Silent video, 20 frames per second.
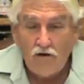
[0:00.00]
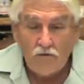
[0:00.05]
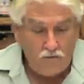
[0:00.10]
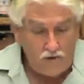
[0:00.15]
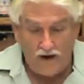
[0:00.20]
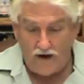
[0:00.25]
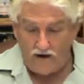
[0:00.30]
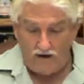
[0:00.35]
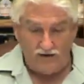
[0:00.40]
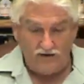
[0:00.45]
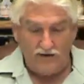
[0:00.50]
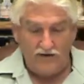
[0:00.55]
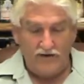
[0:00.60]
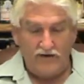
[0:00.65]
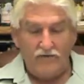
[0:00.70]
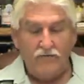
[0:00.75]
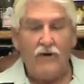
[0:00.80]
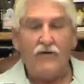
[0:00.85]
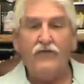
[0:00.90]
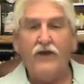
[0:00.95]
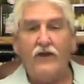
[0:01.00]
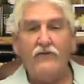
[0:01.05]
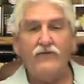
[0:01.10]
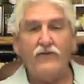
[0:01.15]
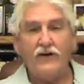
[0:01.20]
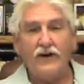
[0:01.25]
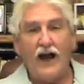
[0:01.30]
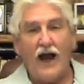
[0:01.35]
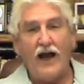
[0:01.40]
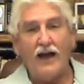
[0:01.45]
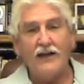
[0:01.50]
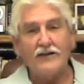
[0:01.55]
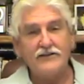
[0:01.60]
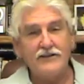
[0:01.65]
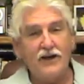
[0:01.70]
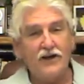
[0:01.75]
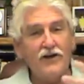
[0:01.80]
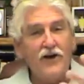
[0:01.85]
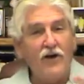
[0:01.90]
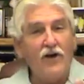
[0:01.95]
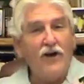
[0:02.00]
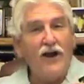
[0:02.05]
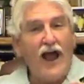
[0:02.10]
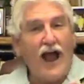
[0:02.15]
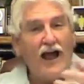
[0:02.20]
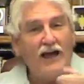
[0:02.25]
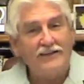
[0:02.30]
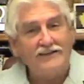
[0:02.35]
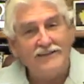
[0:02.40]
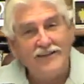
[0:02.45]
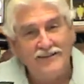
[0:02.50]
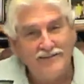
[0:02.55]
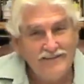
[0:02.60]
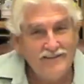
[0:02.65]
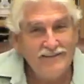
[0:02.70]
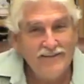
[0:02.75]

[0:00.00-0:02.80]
Well, what they forgot is they're your guys.